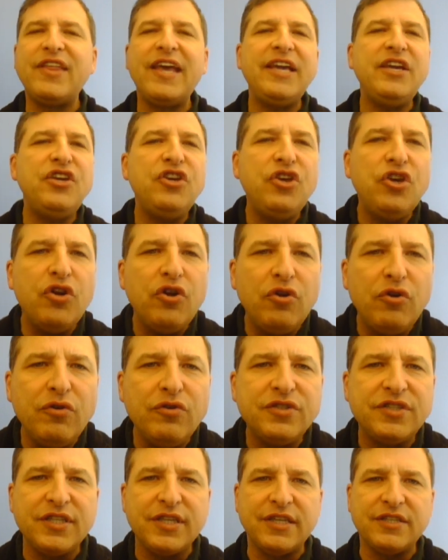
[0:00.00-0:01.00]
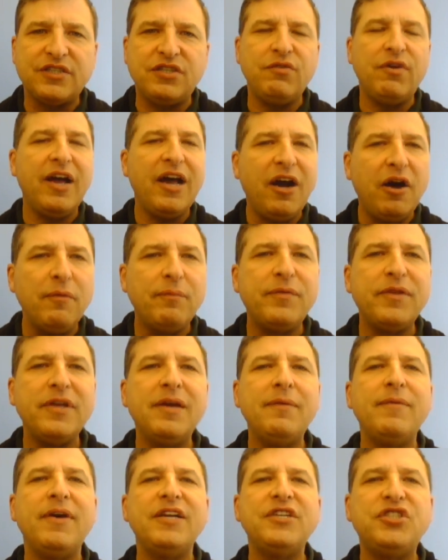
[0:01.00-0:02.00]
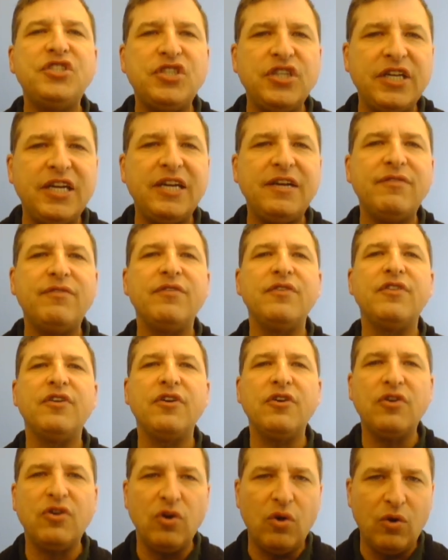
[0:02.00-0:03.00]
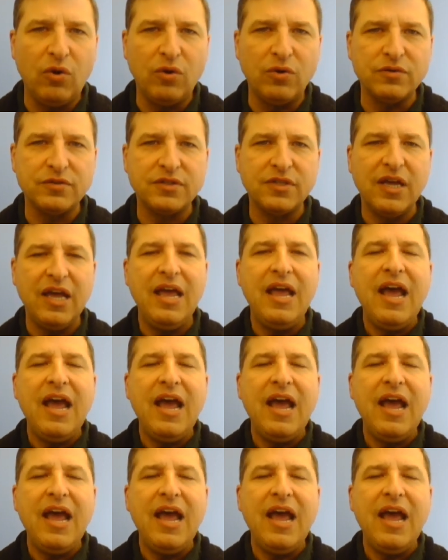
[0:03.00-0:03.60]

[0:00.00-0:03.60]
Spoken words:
They use it to help them achieve their goals.